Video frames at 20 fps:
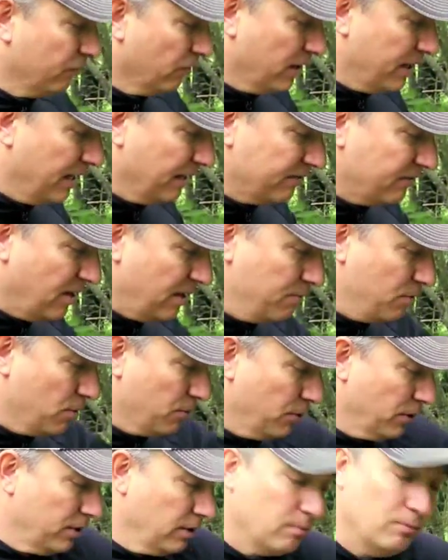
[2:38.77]
So the next time you're
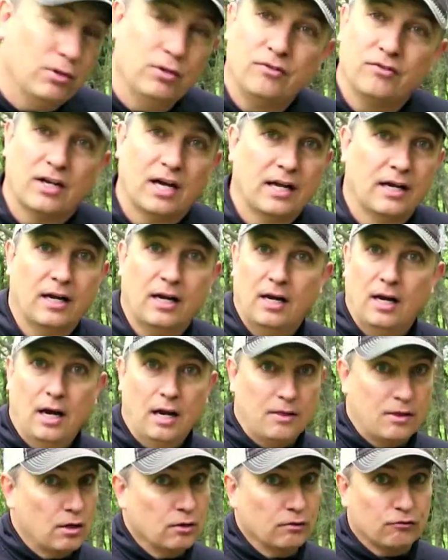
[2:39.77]
putting your boots on,
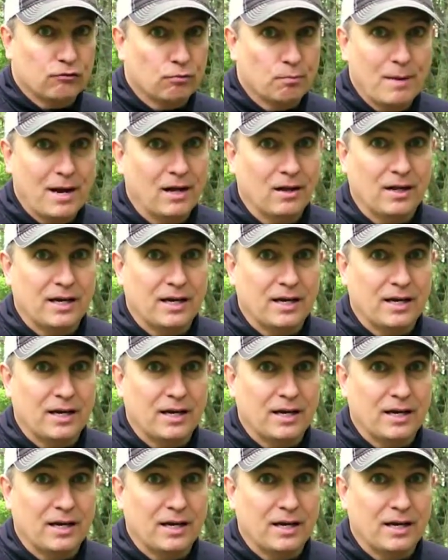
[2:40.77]
they don't smell